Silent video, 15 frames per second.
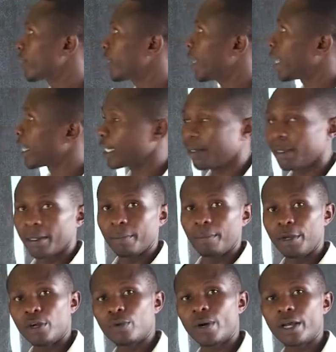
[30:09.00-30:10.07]
the free hand.
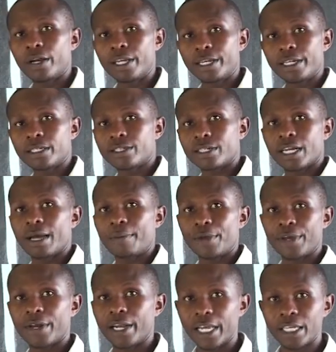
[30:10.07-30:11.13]
Meanwhile, the next
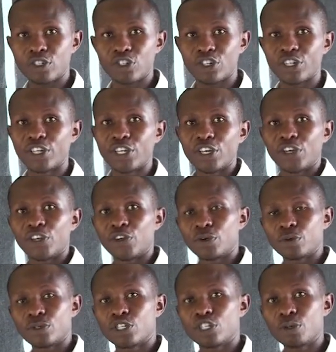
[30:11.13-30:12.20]
coming lesson,
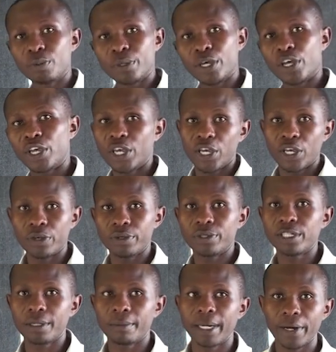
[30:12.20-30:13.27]
you will see me
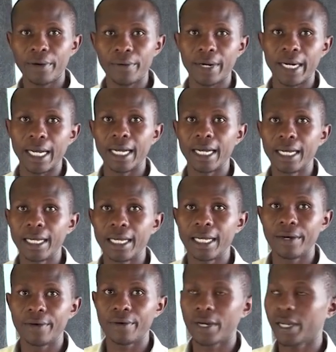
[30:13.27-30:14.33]
using my ruler.
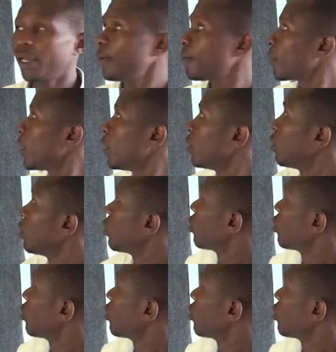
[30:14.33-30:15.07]
Okay?